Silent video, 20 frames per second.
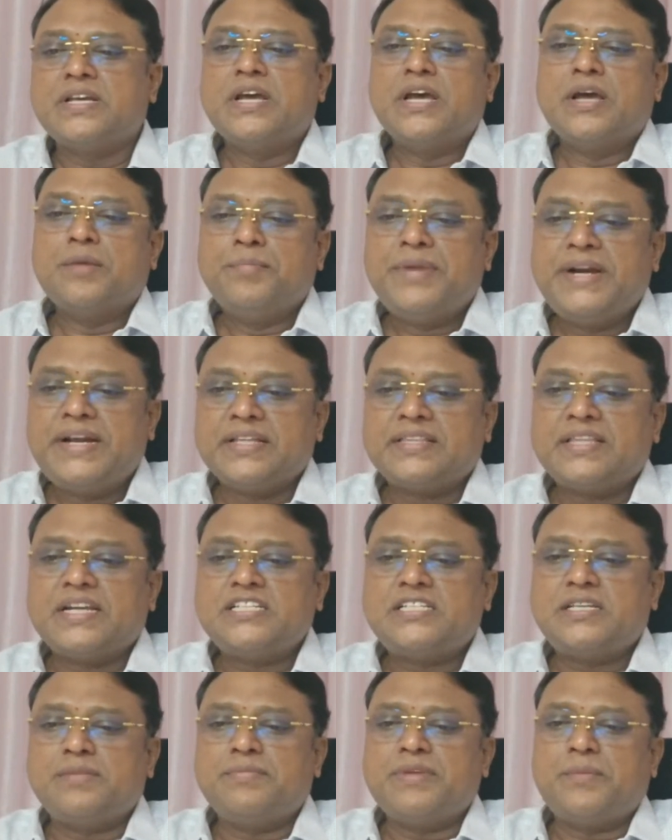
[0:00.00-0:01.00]
beta
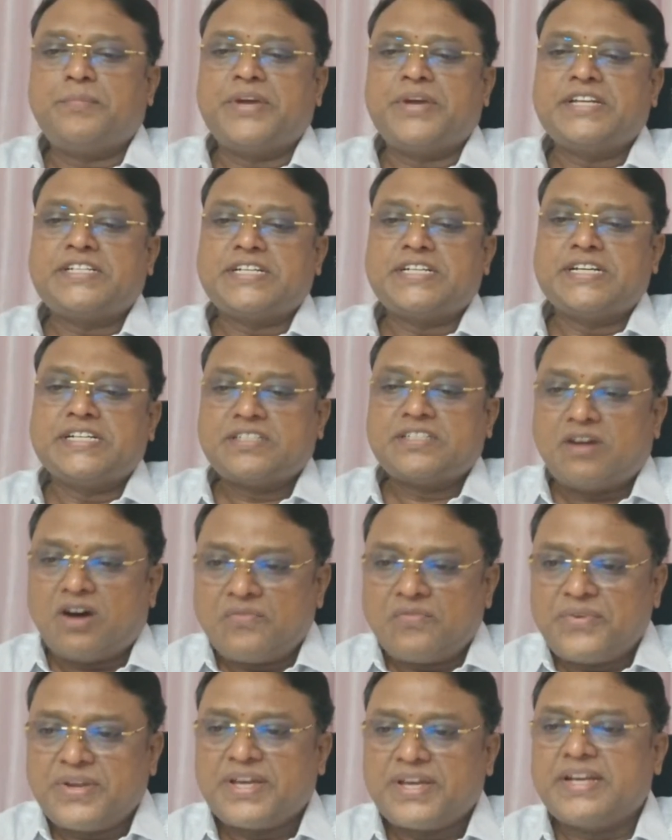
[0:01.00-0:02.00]
thalassemia patients,
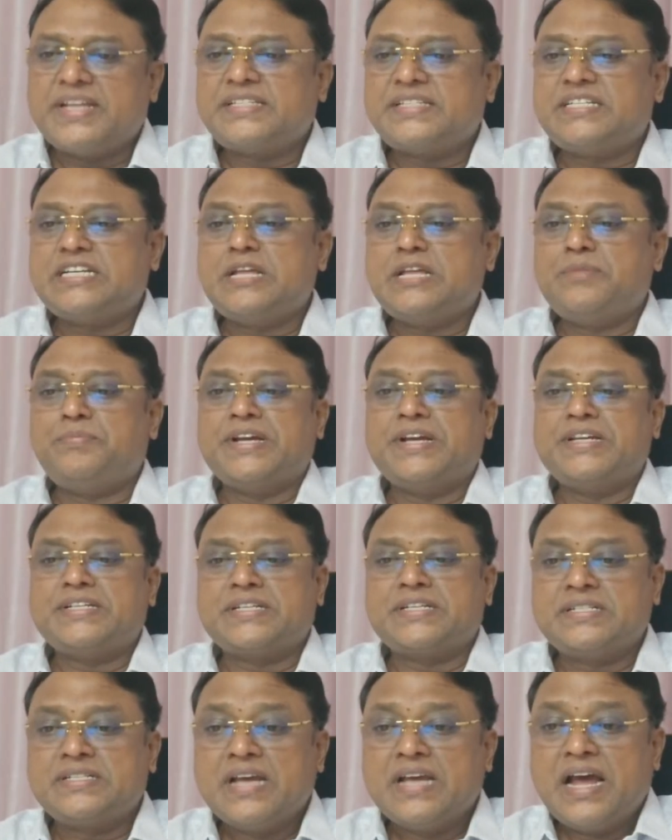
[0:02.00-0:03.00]
African SCD
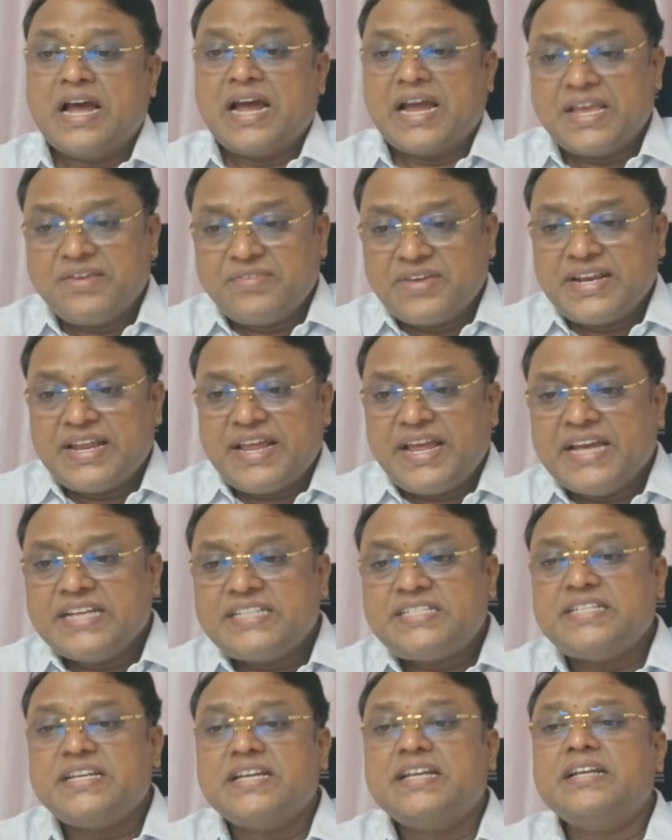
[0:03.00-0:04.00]
patients, even
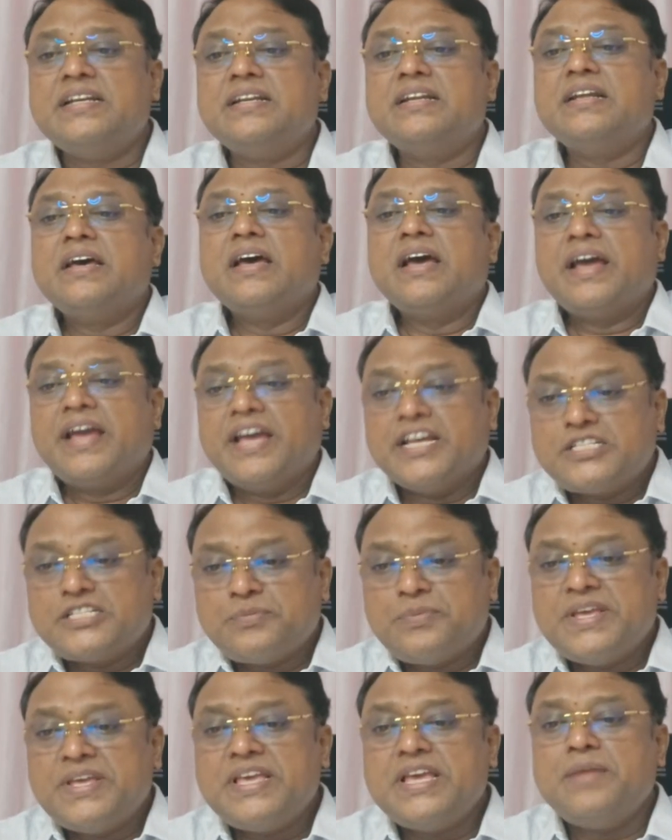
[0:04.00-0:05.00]
Asian
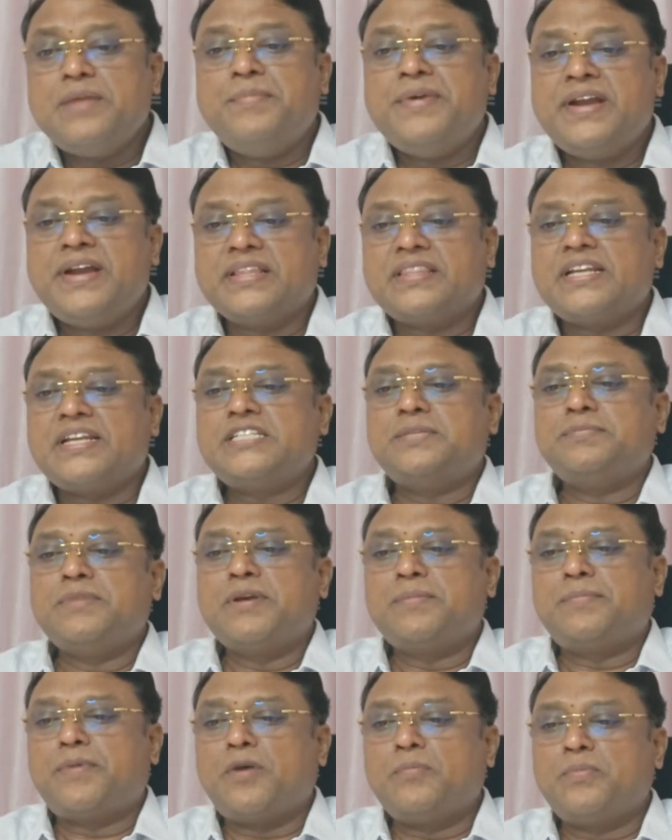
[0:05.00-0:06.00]
HbE beta
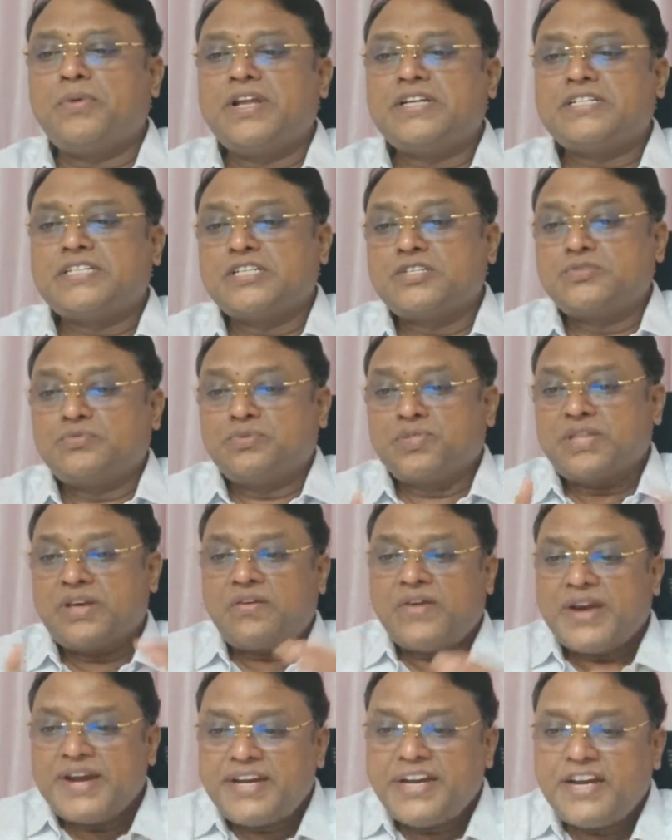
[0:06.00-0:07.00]
thalassemia populations. They have
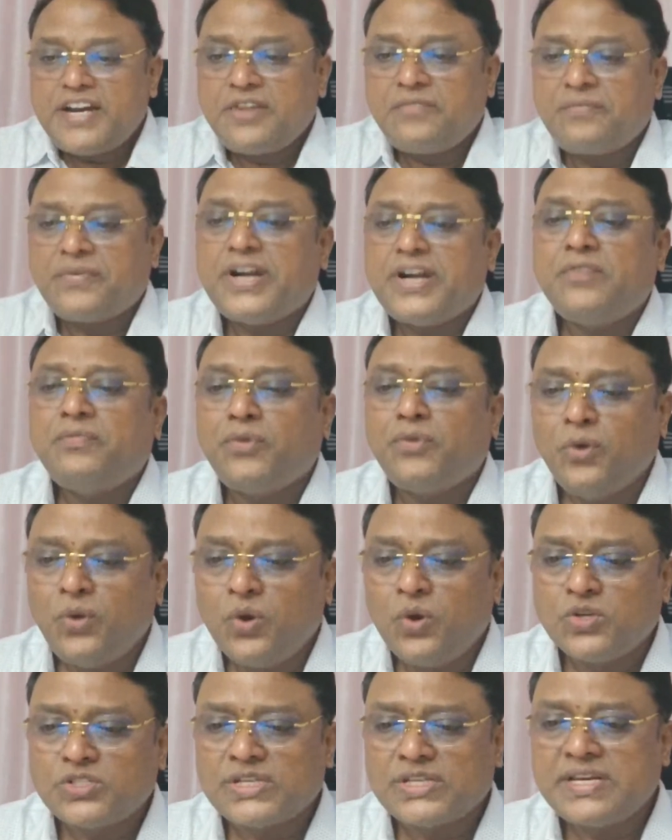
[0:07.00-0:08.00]
identified few
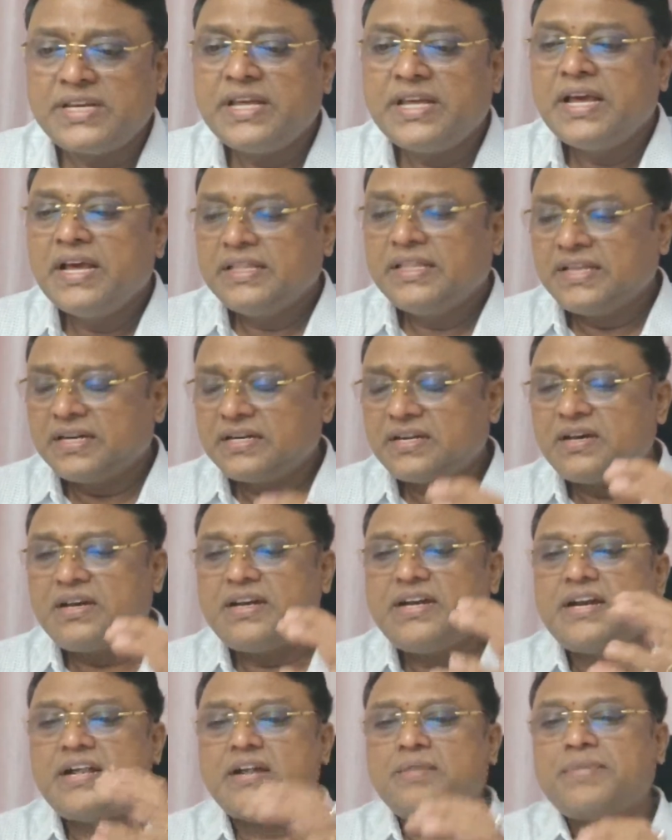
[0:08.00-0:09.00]
loci that are
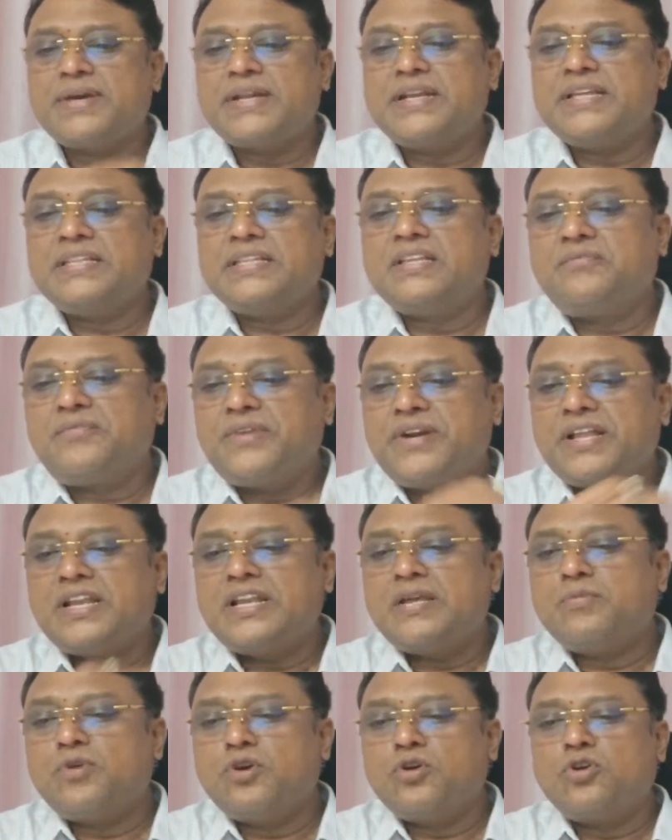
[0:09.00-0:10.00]
determining the fetal
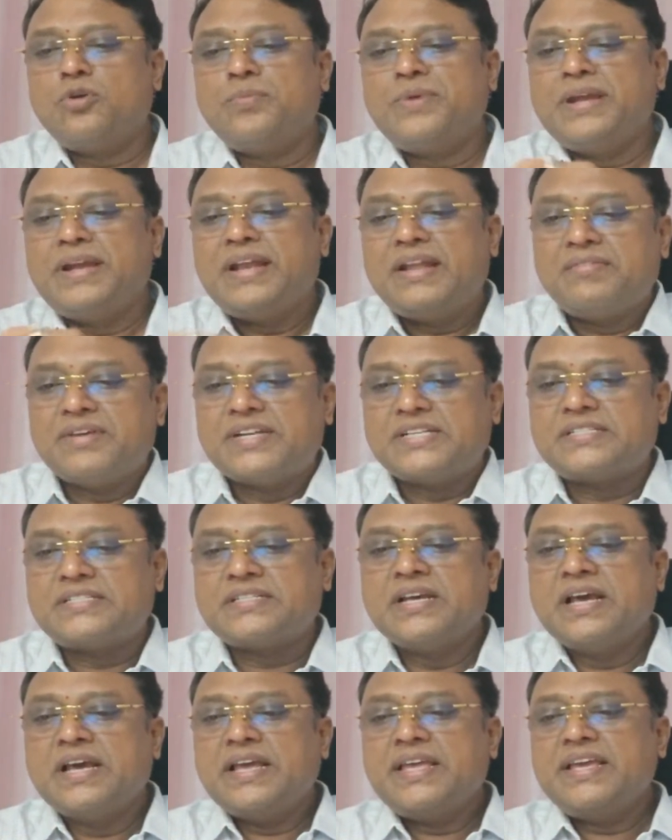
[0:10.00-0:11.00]
hemoglobin levels.
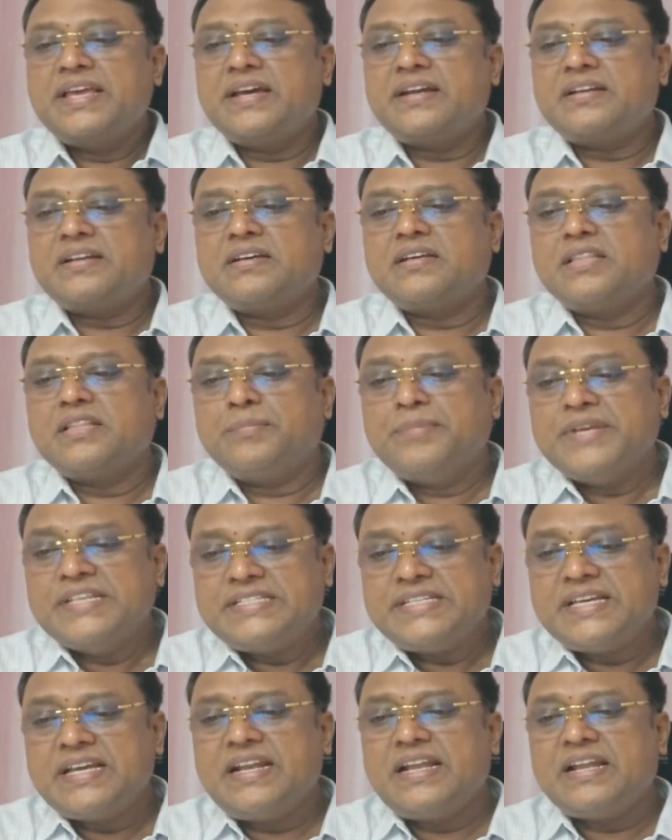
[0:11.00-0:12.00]
Here the
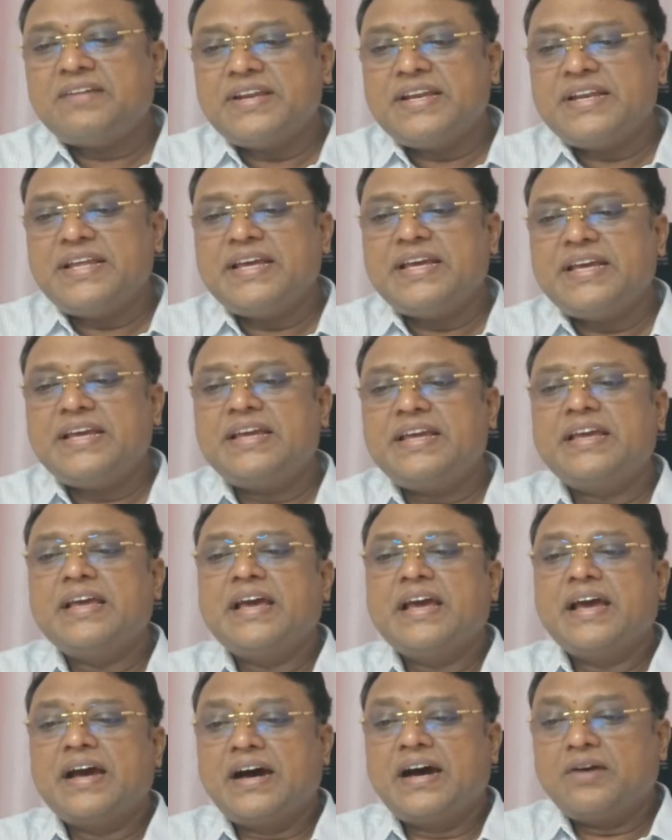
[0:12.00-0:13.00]

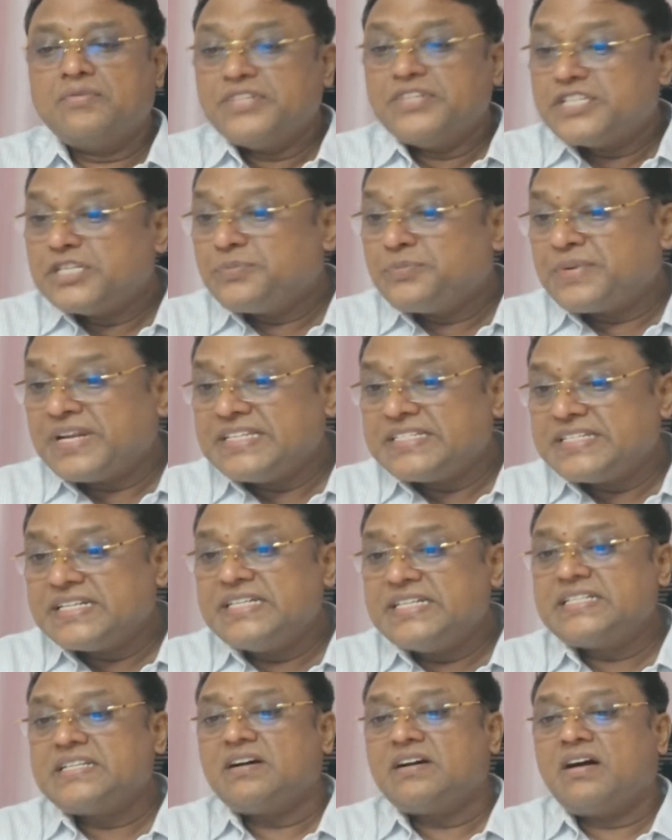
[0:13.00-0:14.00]
BCL11A which is
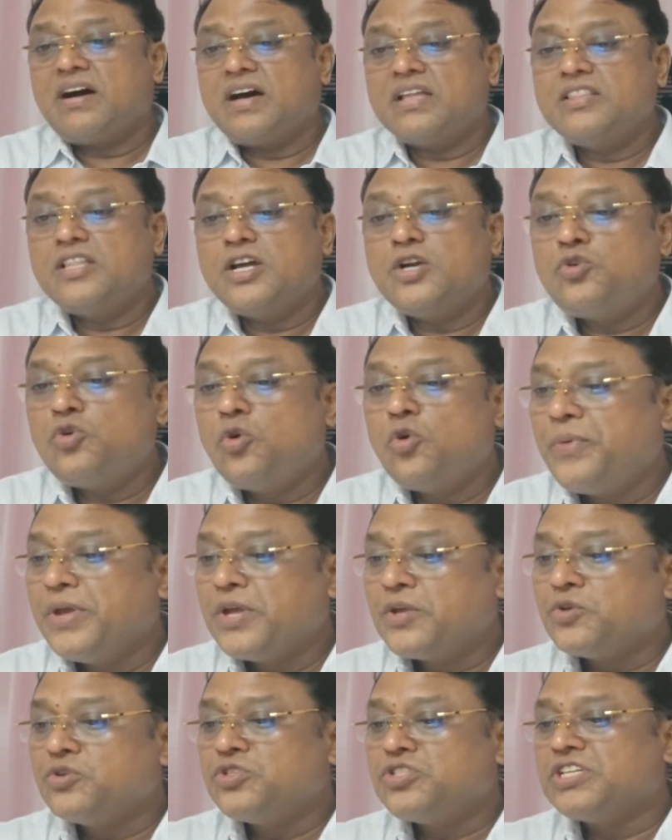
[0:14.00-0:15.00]
present on the
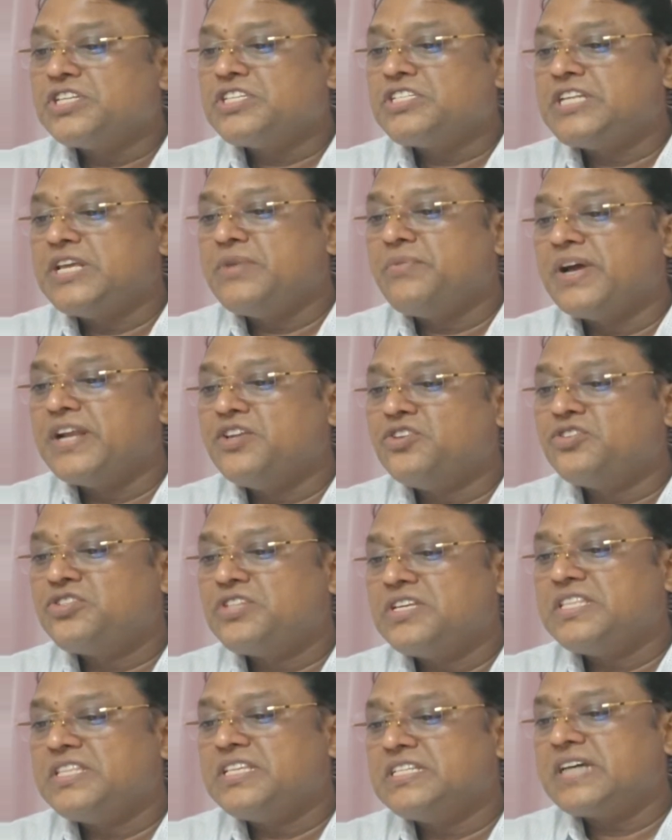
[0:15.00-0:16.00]
2pq61, you
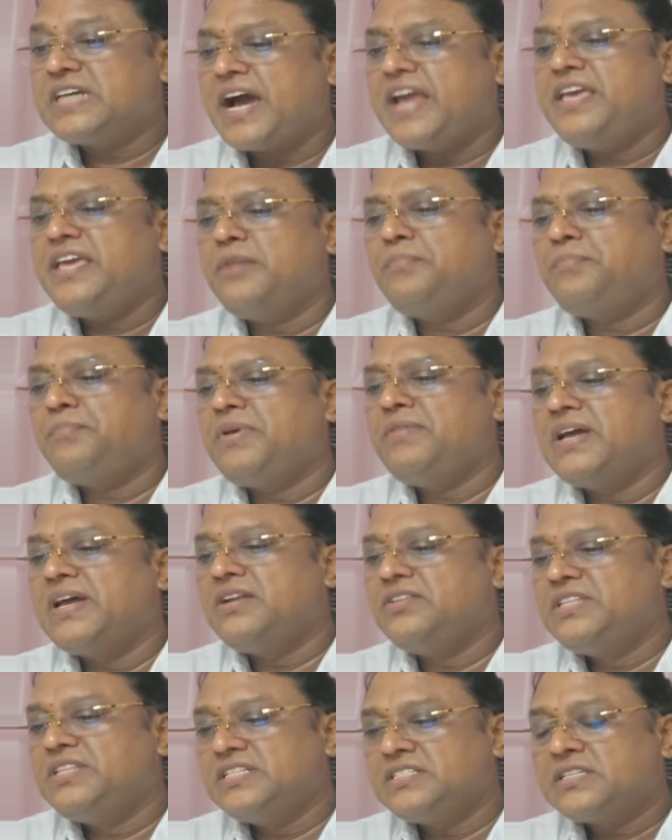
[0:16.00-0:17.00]
see this higher
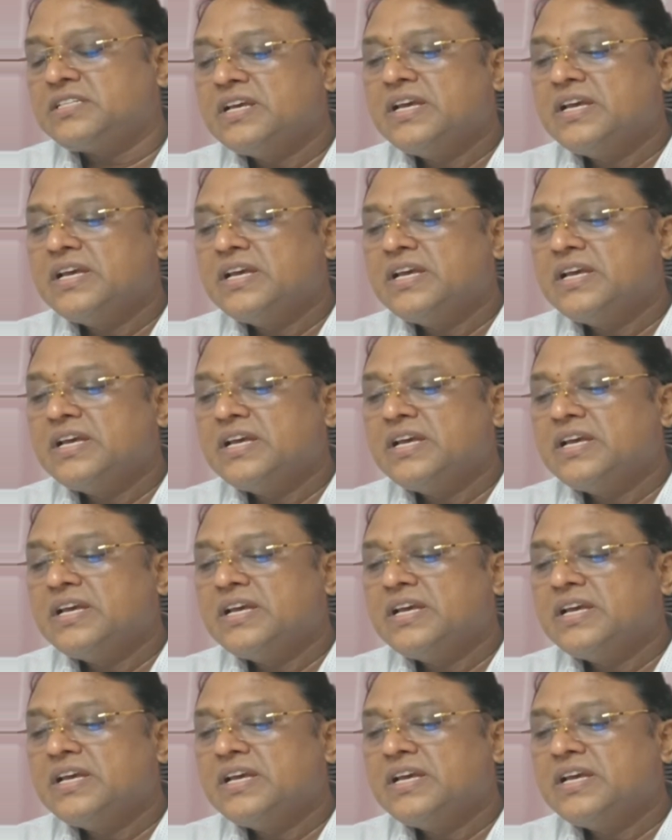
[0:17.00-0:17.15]
p-value.